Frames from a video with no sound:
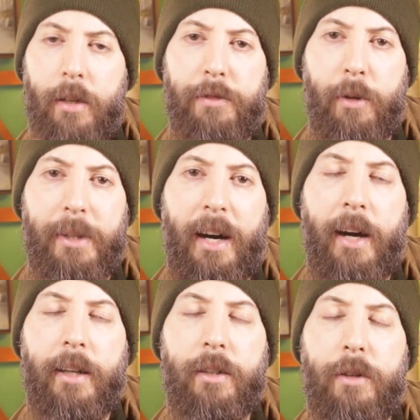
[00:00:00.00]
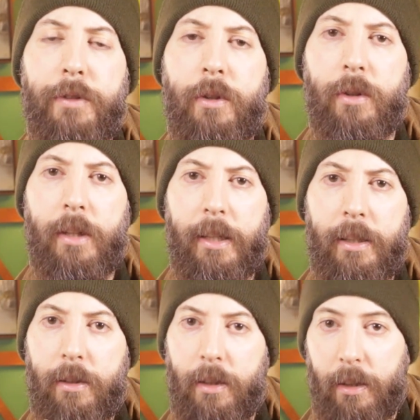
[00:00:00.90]
from the island of
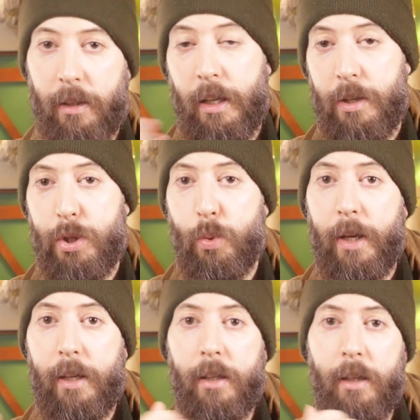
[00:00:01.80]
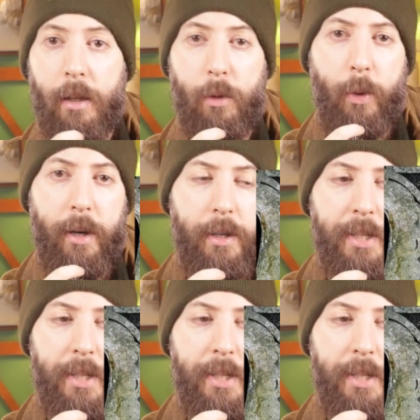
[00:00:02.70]
Gotland in Sweden, where